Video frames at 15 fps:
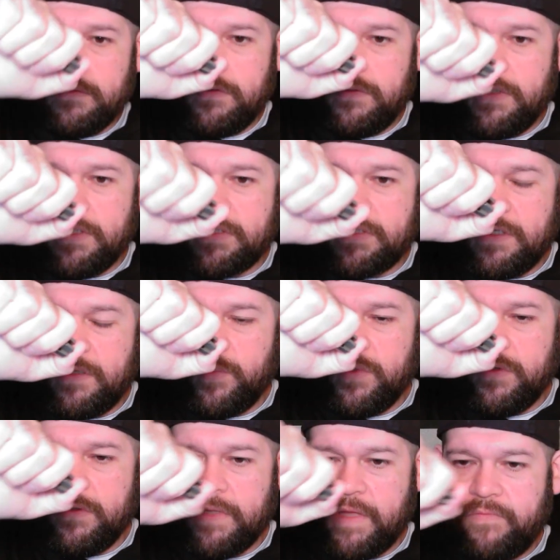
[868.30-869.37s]
Do this
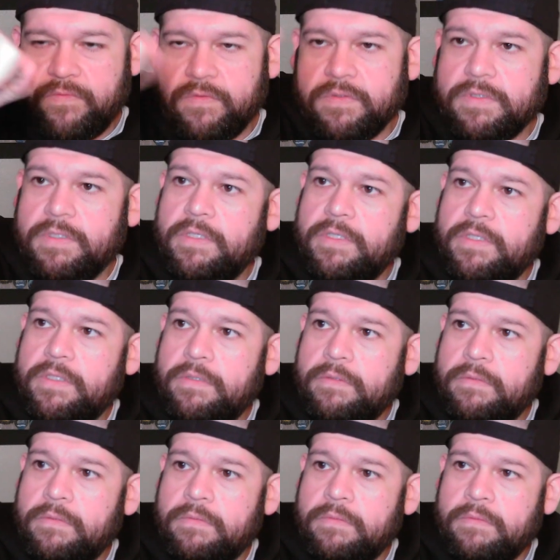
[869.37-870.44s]
number. That feels good.
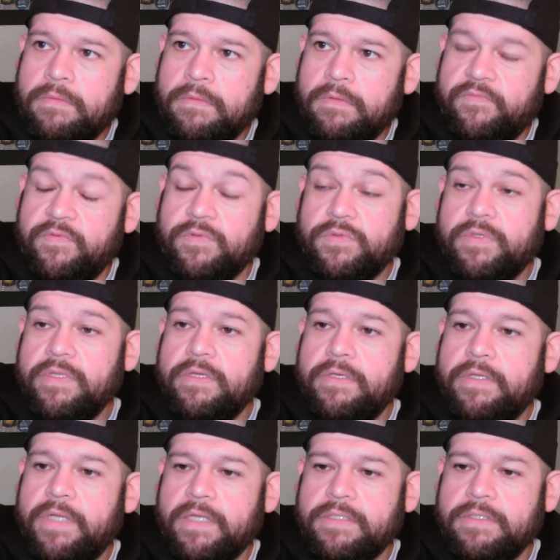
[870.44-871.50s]
Feels really
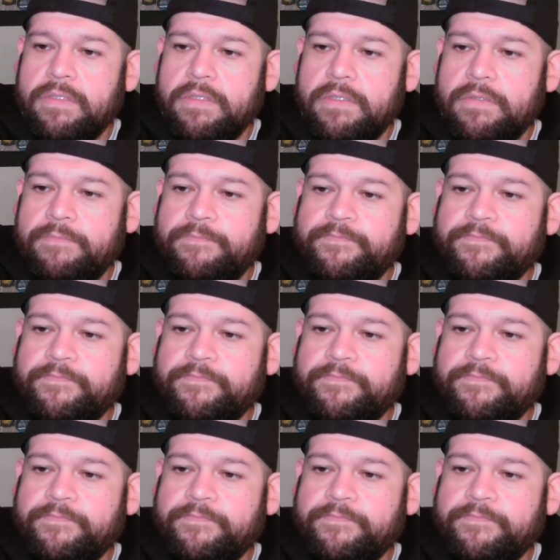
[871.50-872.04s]
good, actually.